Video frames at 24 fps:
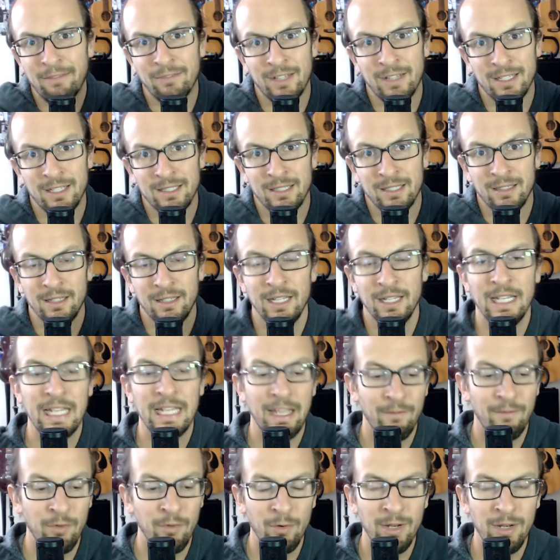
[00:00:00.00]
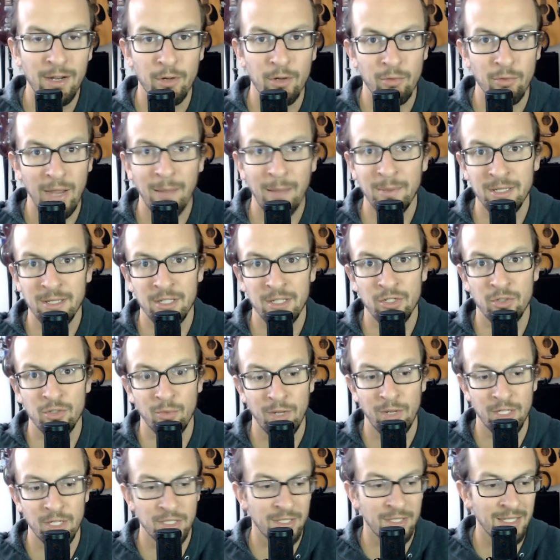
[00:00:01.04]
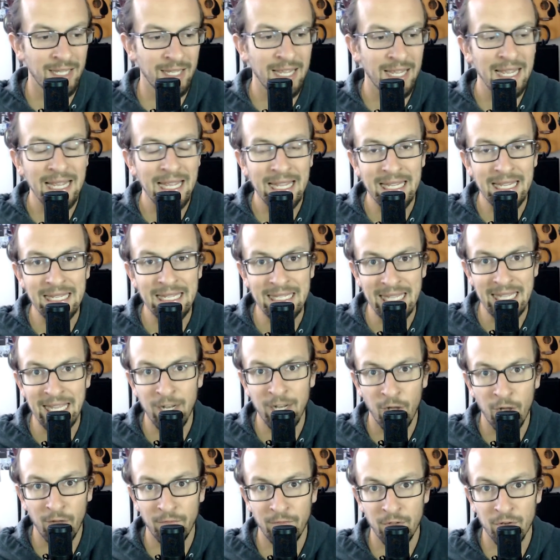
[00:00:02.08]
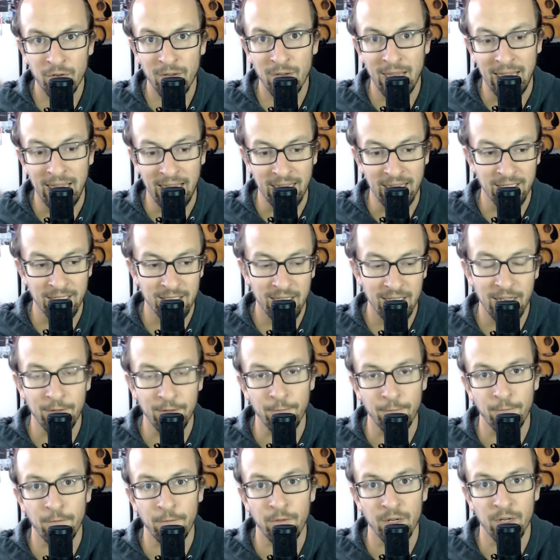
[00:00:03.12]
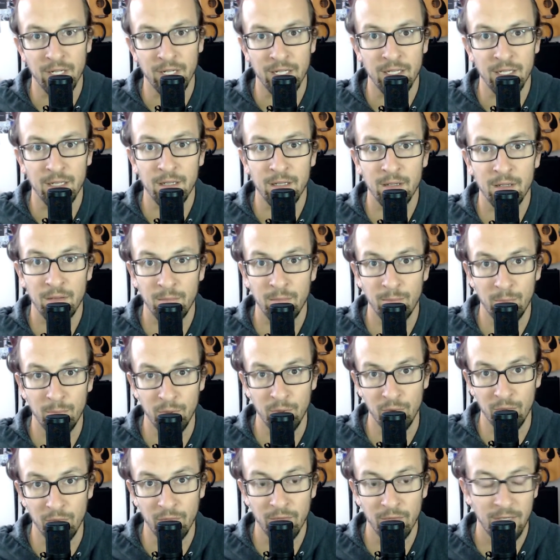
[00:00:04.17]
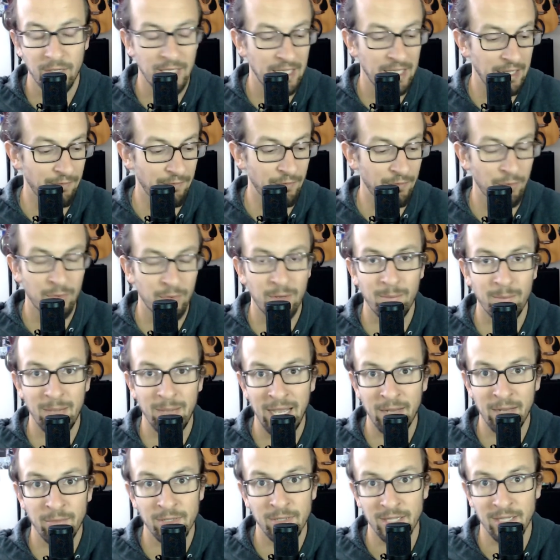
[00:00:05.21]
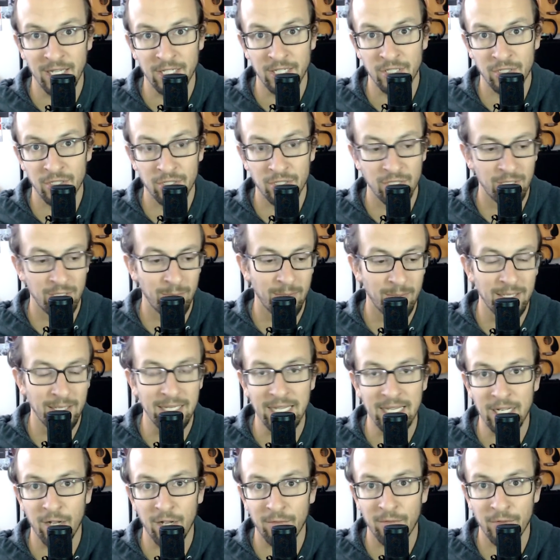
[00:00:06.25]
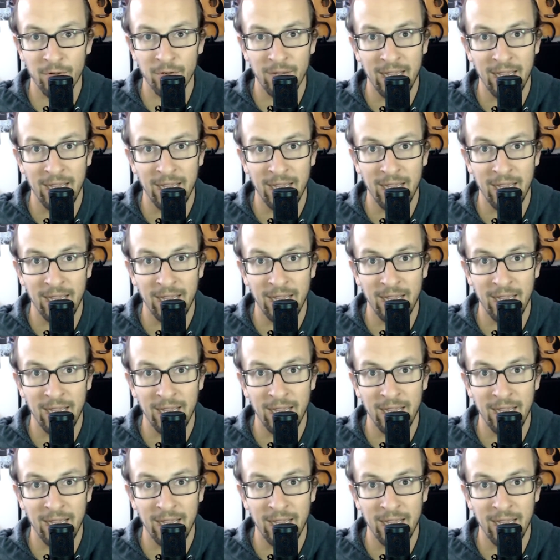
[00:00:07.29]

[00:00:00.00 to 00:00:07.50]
lesson. If you're in a crappy situation, get off your ass and freaking move. If you're in a bad relationship, get off your